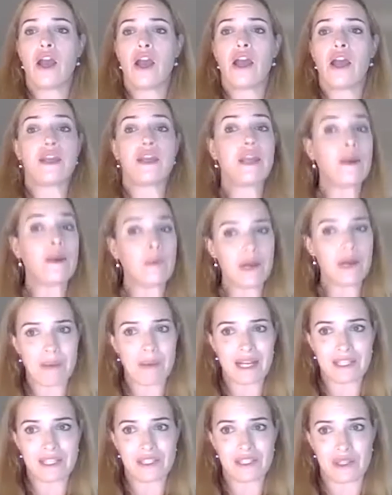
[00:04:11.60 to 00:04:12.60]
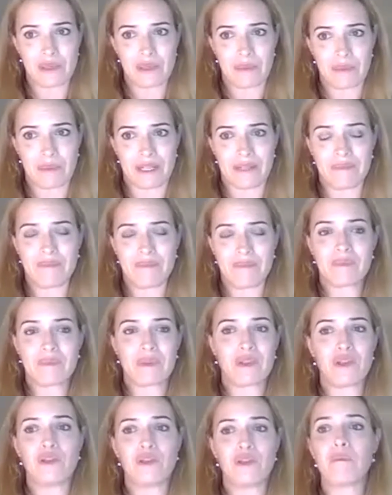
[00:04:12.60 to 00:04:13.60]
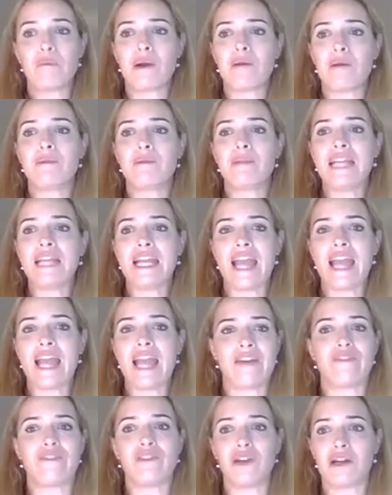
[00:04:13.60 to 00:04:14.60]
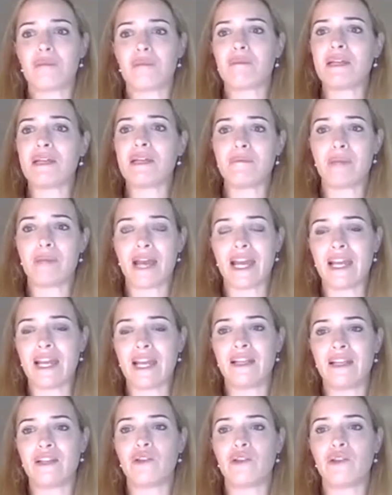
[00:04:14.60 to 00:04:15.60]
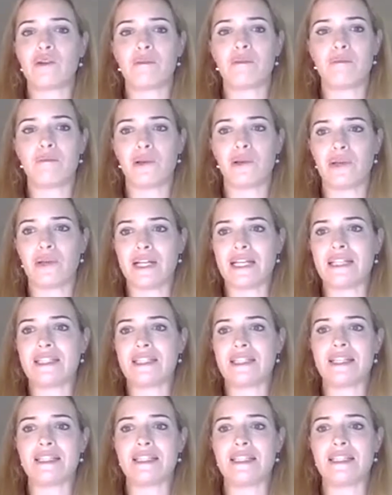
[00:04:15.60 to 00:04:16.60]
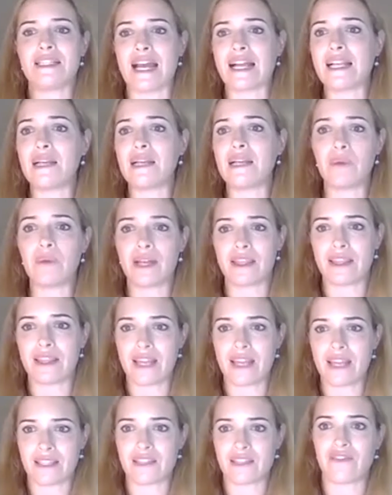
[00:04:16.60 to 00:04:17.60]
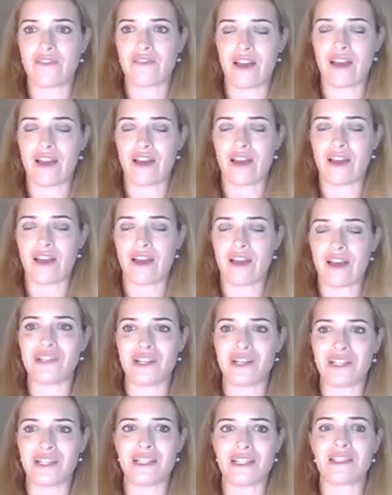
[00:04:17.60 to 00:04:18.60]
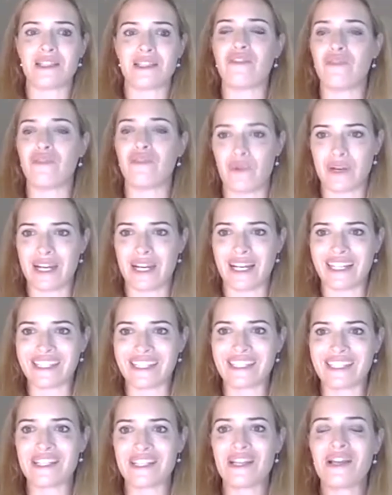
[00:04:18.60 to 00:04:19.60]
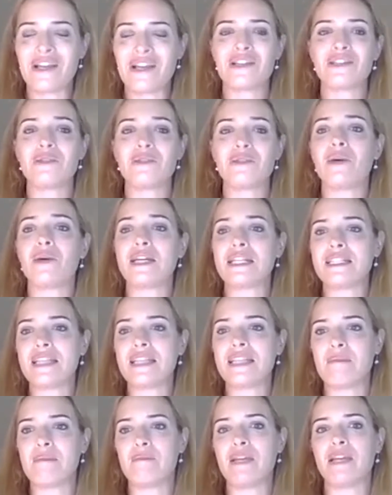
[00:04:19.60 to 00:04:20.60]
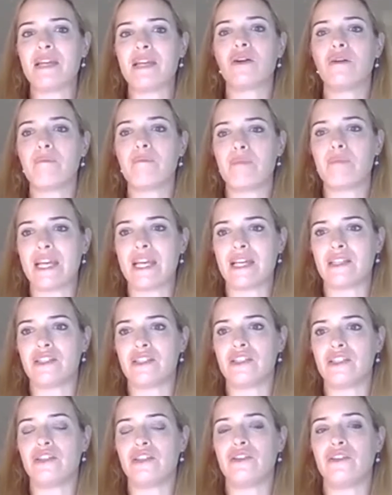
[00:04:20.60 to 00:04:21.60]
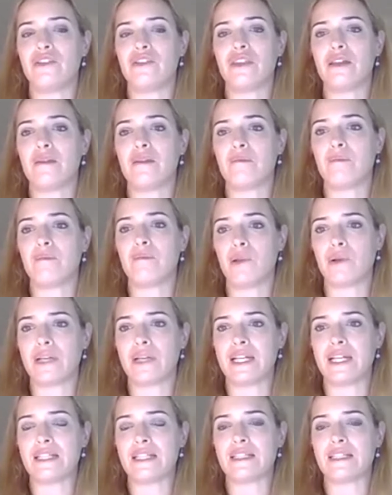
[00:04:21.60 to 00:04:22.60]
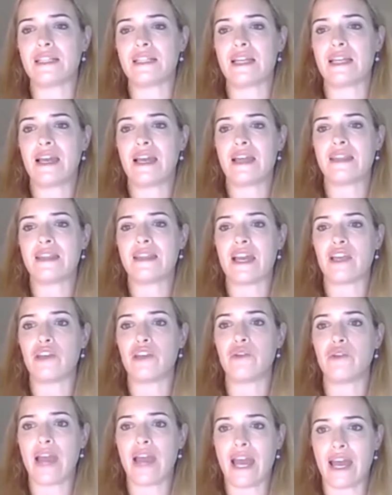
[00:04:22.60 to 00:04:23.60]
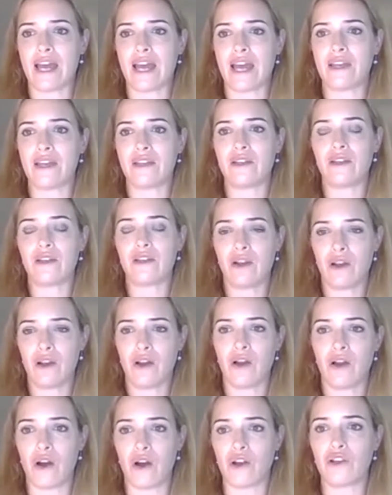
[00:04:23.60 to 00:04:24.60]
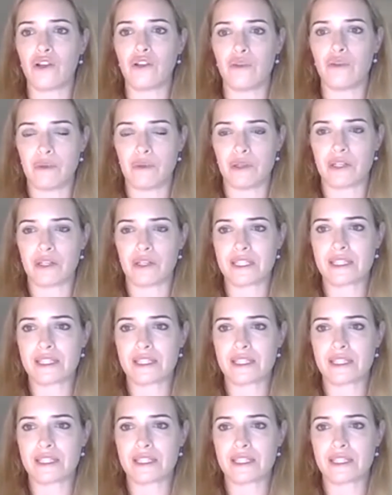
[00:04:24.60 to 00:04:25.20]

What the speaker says: Now, what about super? You probably have not been paying your employees exactly $1,500 a fortnight. So what does that mean compared to the employees that you had on your books?